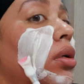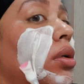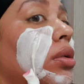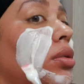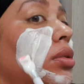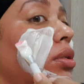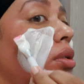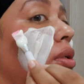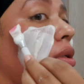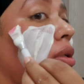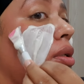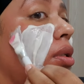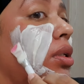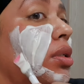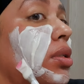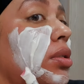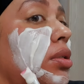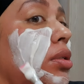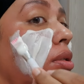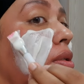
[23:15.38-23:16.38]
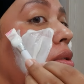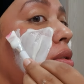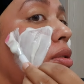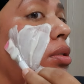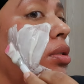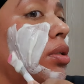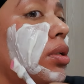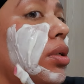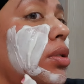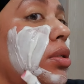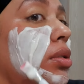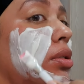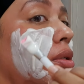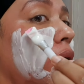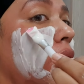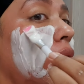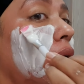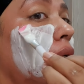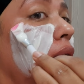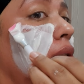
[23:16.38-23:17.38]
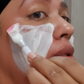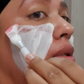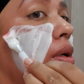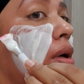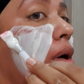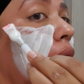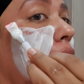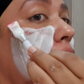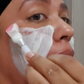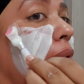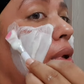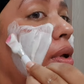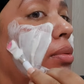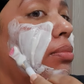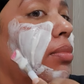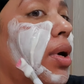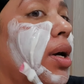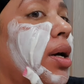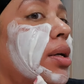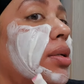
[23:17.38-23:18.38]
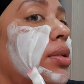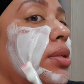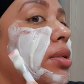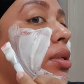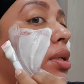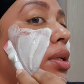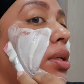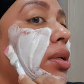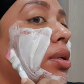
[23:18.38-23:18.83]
So this is just a nice calming mask.